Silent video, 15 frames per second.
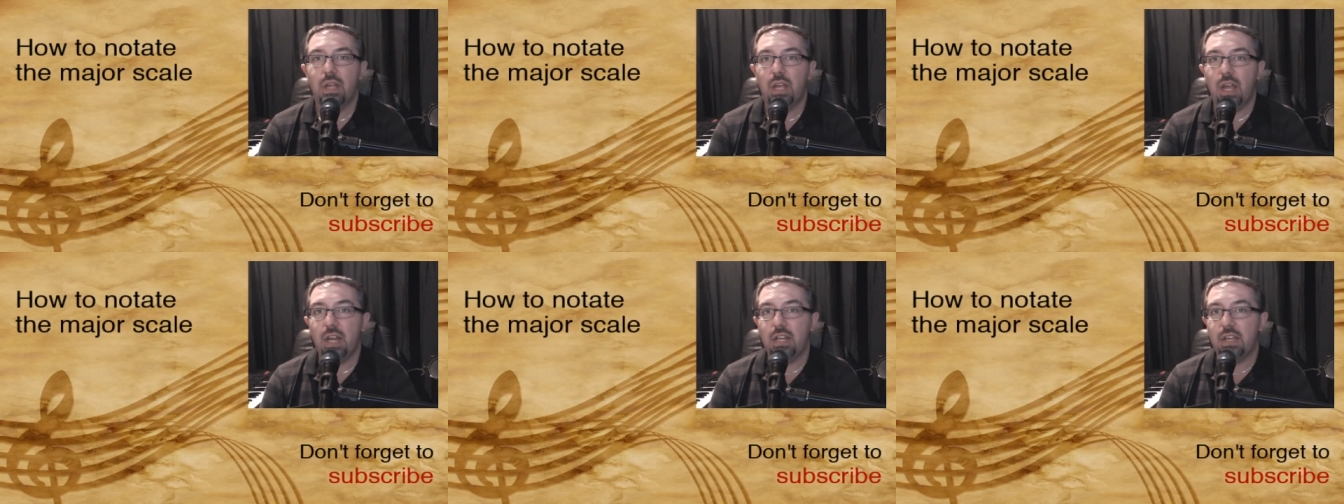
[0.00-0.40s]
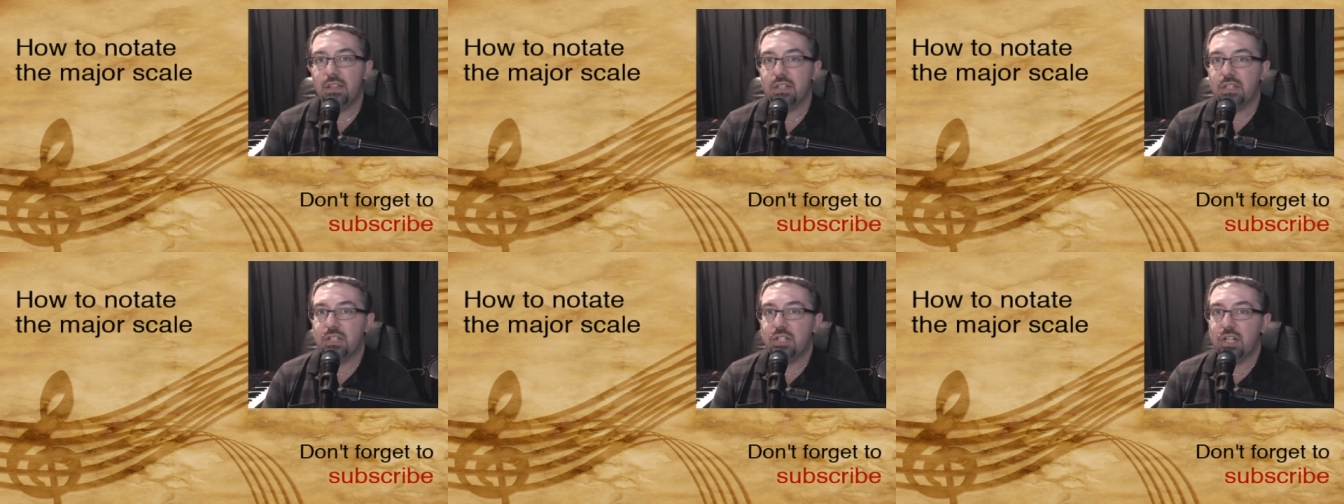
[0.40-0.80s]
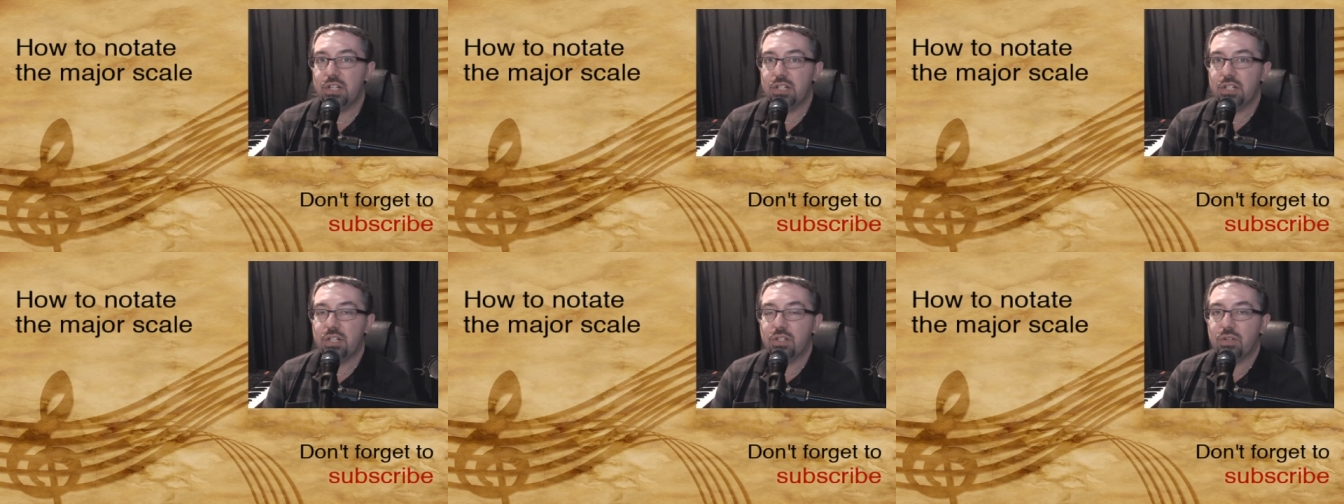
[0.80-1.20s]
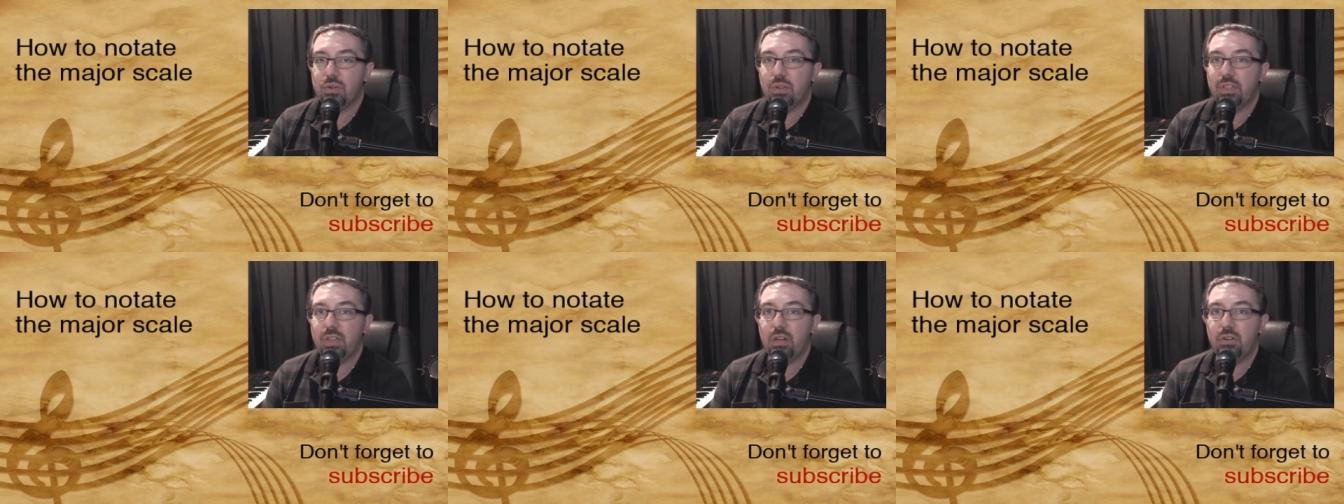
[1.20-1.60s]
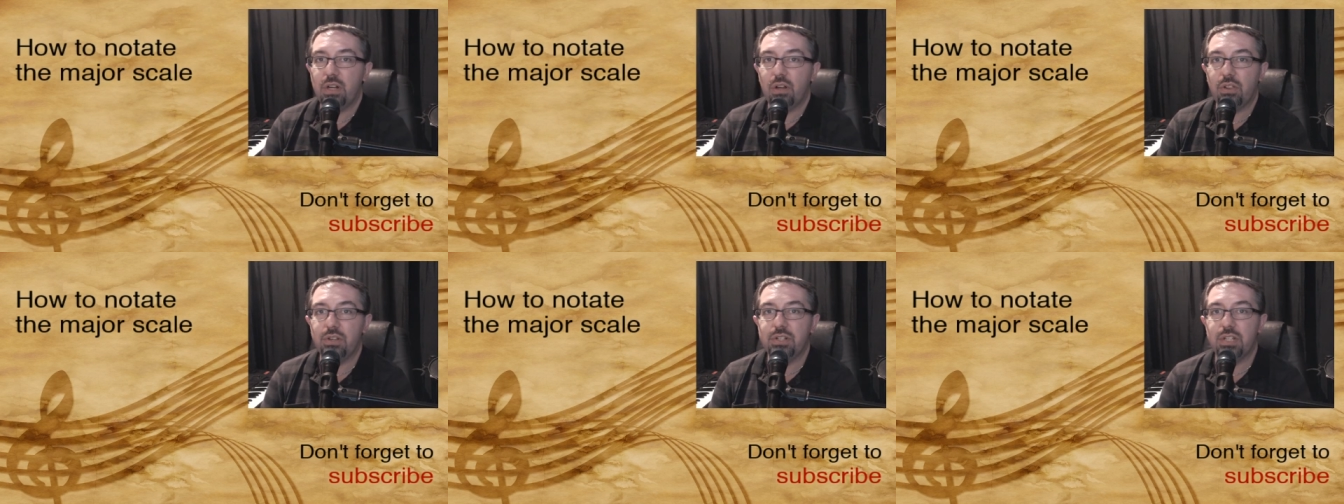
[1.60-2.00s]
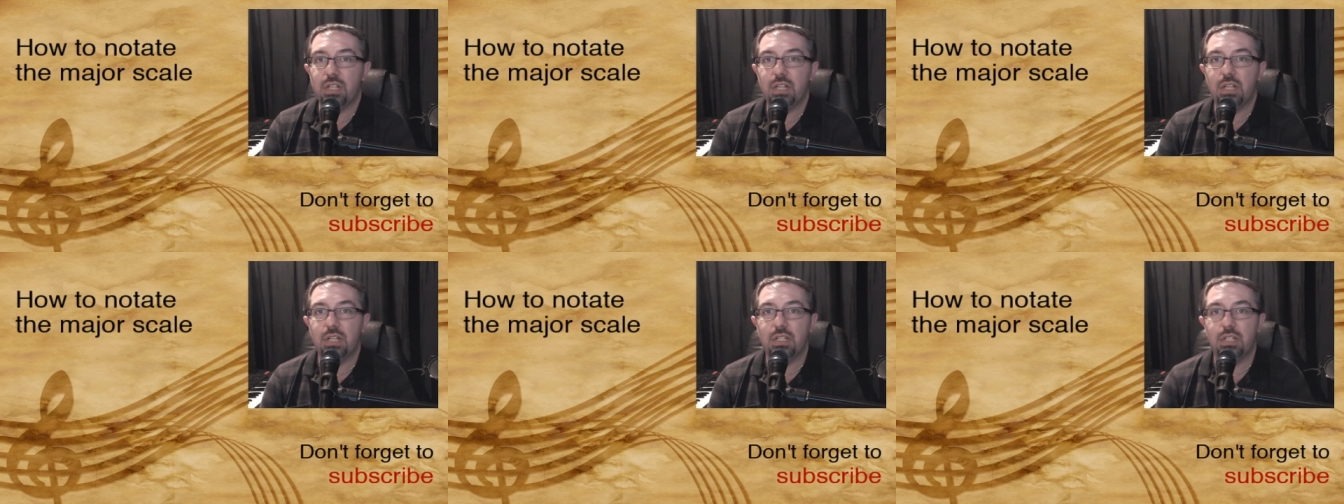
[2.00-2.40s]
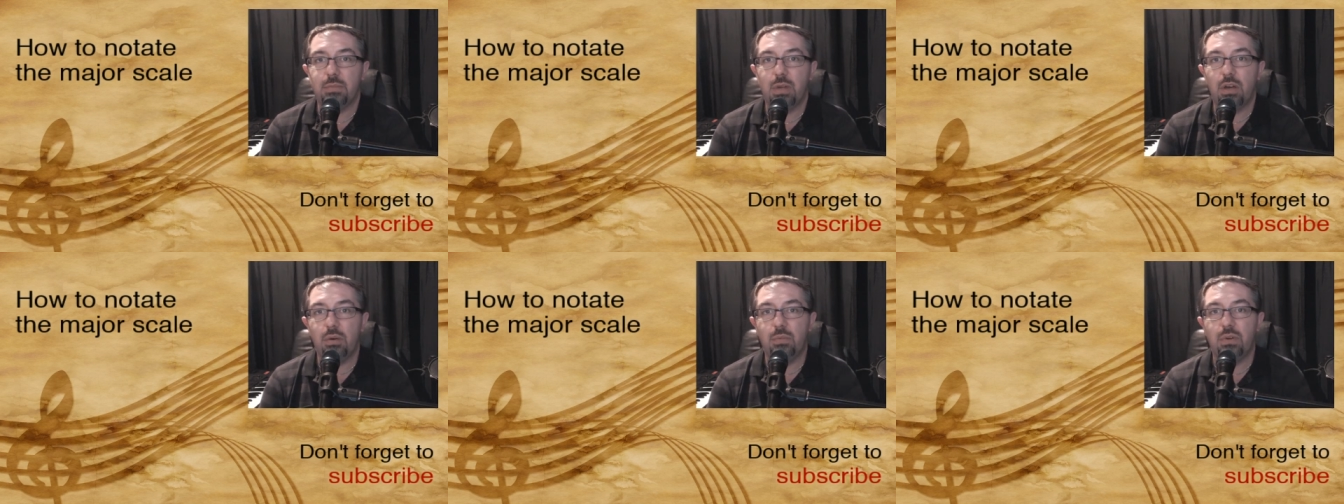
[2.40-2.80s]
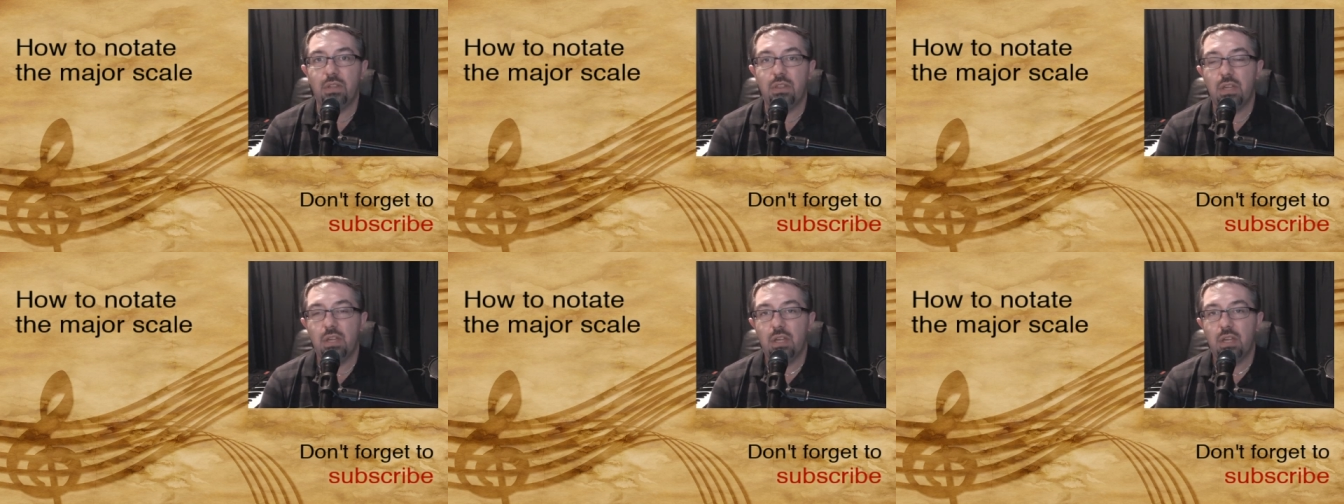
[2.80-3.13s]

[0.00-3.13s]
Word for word: Any other suggestions or theory knowledge that you need some help with,